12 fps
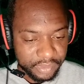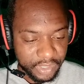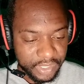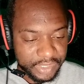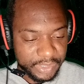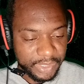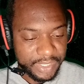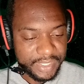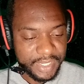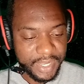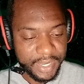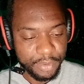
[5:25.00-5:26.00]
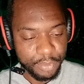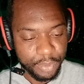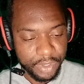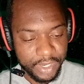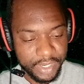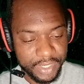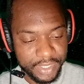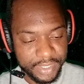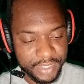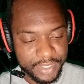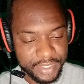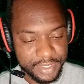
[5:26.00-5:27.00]
All right, so let's take or
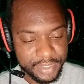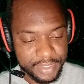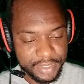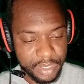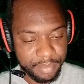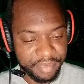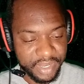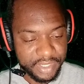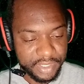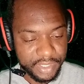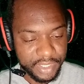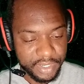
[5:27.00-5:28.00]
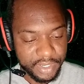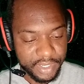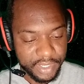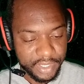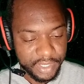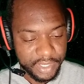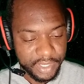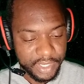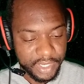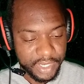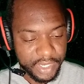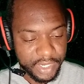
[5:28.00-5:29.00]
Seb Vettel here
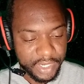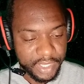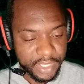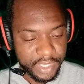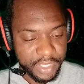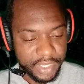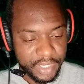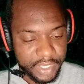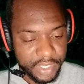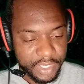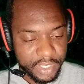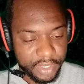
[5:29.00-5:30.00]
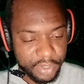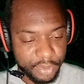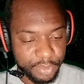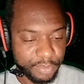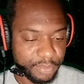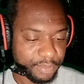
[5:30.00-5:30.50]
and go.